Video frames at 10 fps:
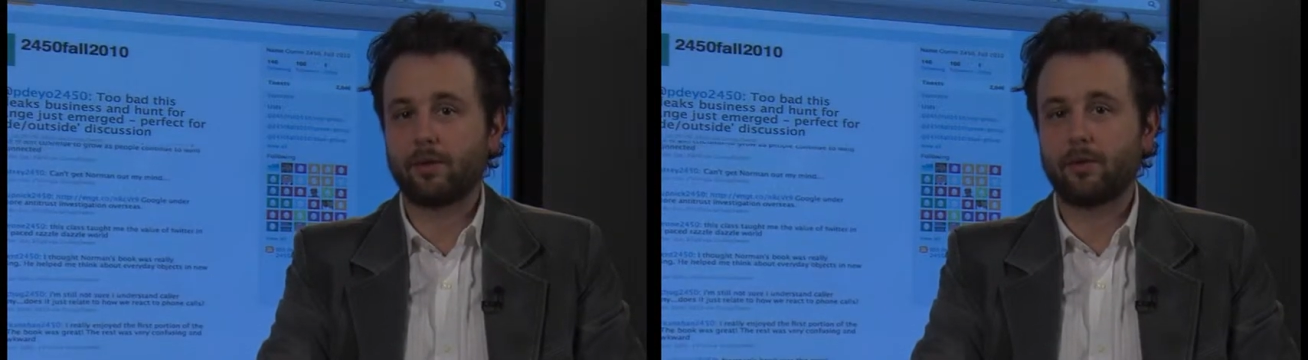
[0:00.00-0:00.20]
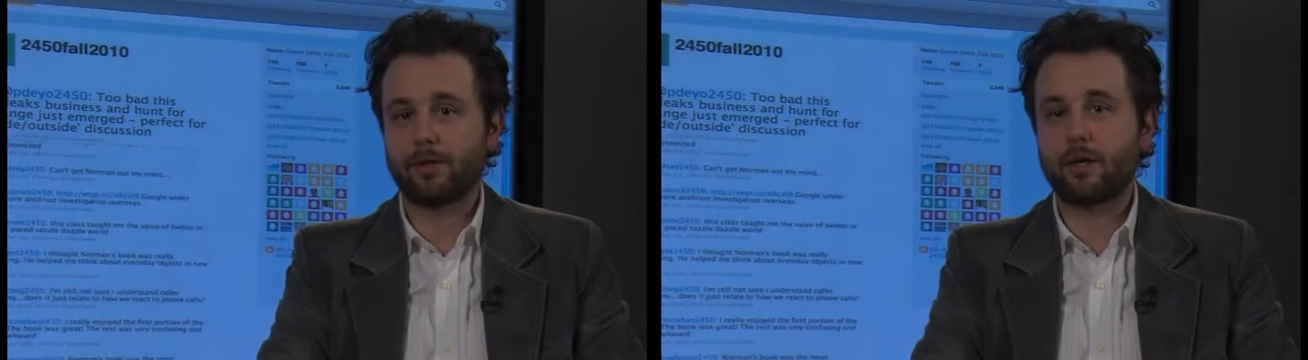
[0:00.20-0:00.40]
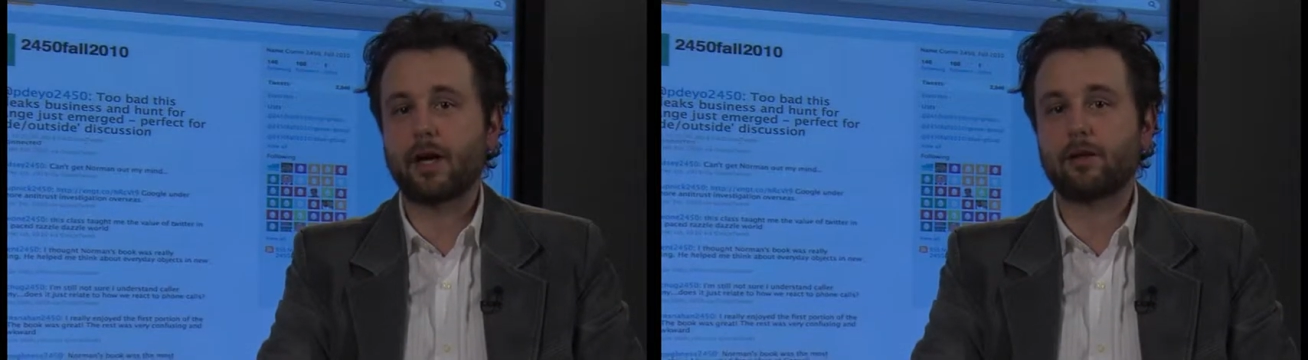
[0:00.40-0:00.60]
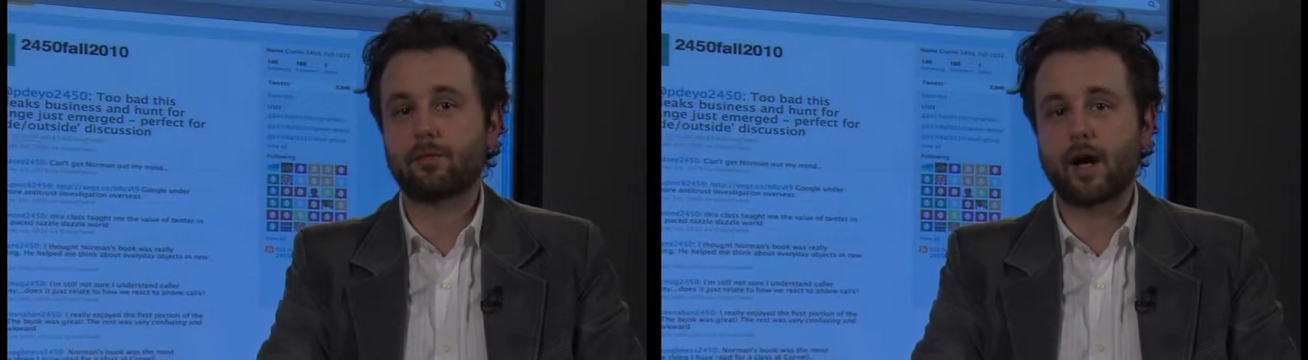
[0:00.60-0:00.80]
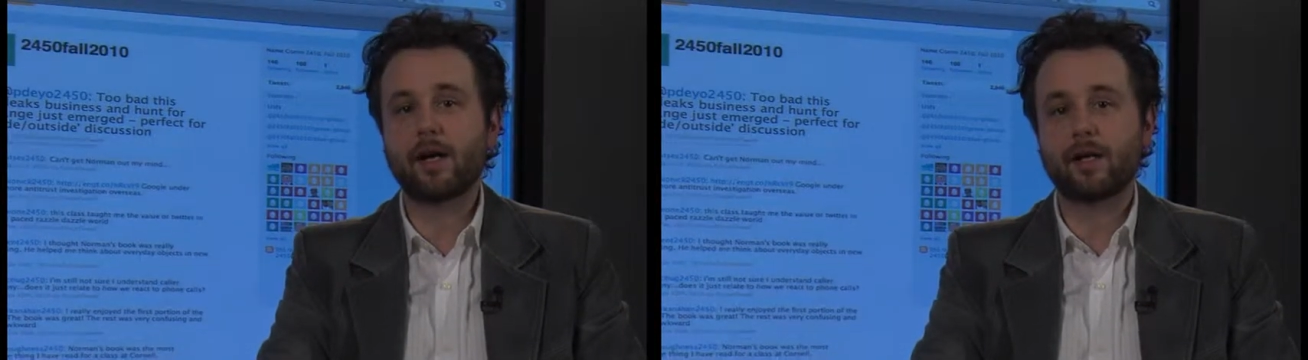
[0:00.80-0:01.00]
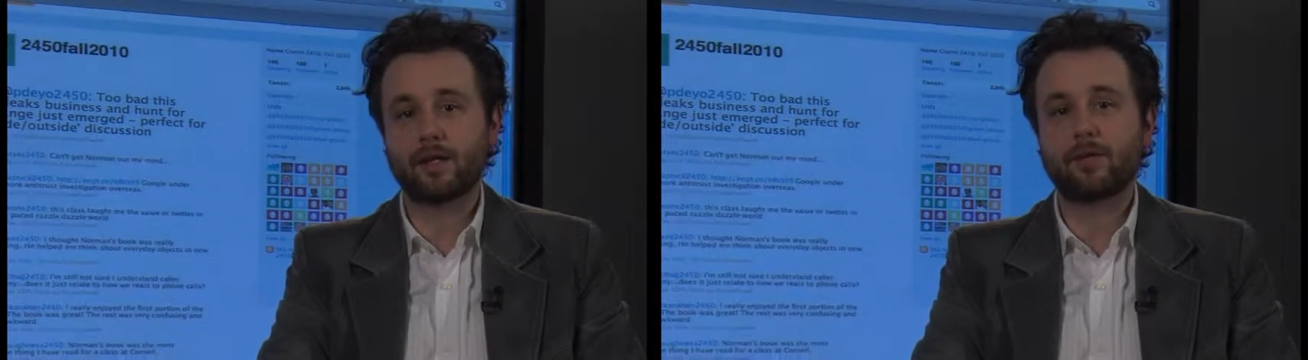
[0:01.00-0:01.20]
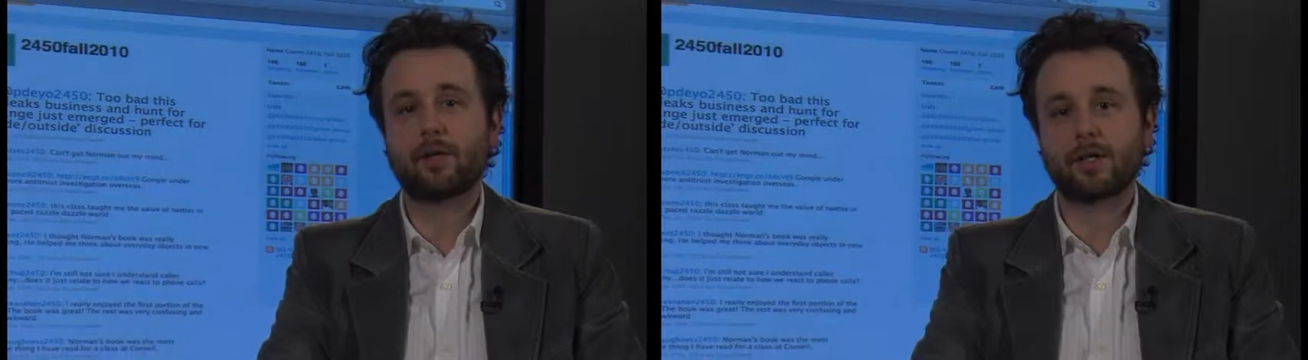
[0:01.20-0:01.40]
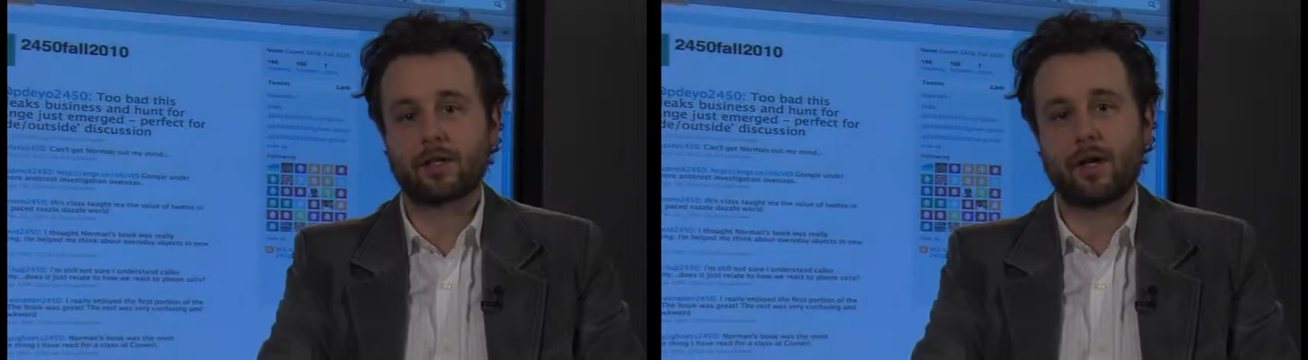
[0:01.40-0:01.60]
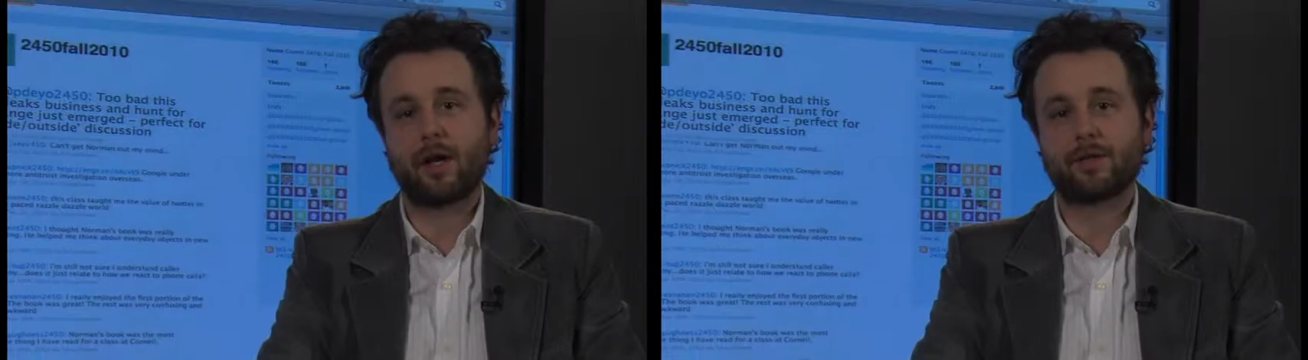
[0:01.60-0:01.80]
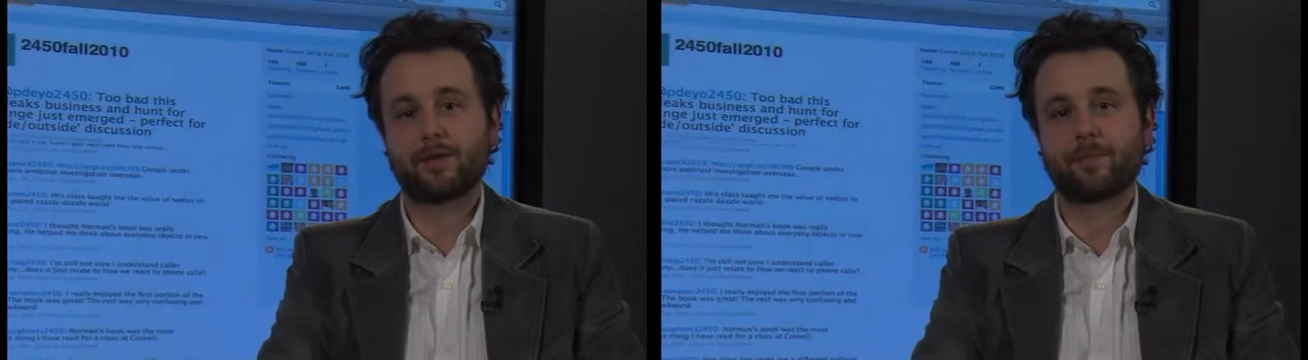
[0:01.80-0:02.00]
were integrated right into our
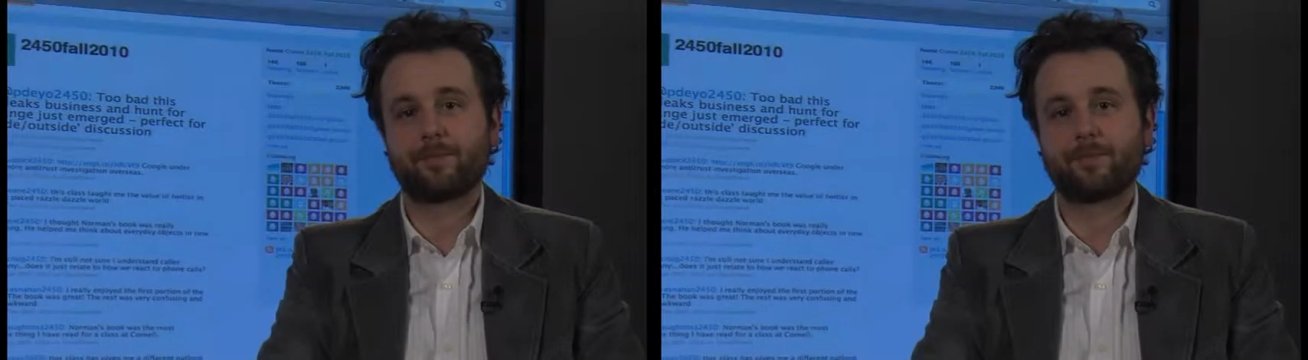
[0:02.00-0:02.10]
slides.